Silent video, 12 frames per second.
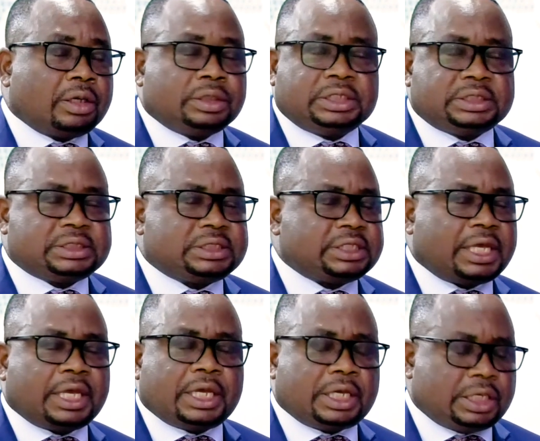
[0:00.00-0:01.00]
It's
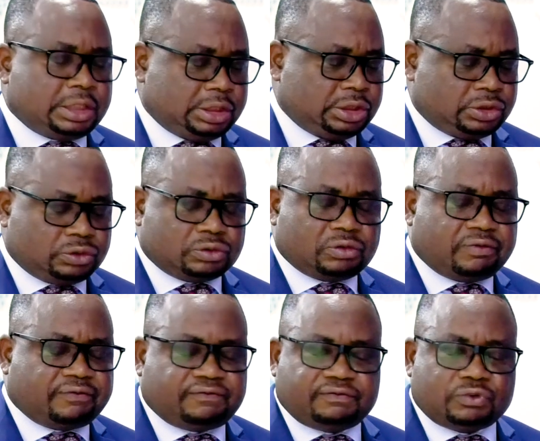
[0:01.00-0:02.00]
issues
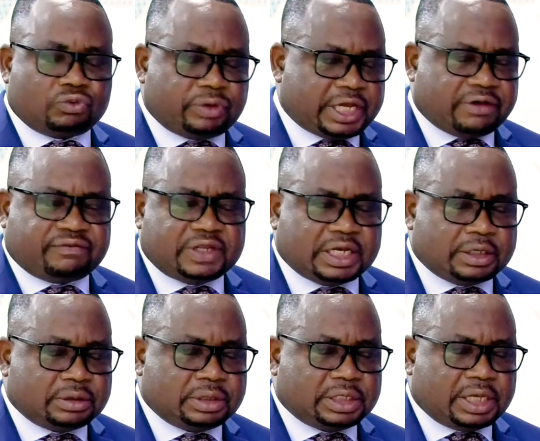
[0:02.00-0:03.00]
of, do we have
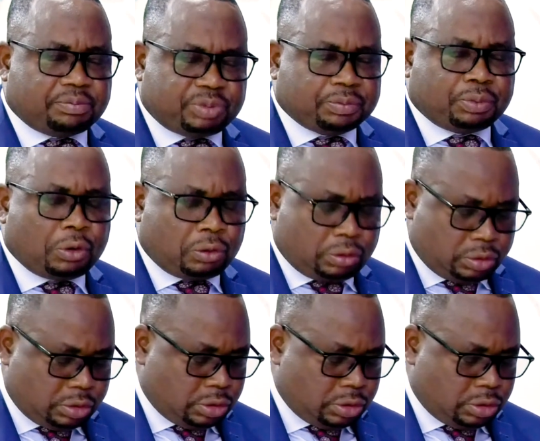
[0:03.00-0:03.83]
the people?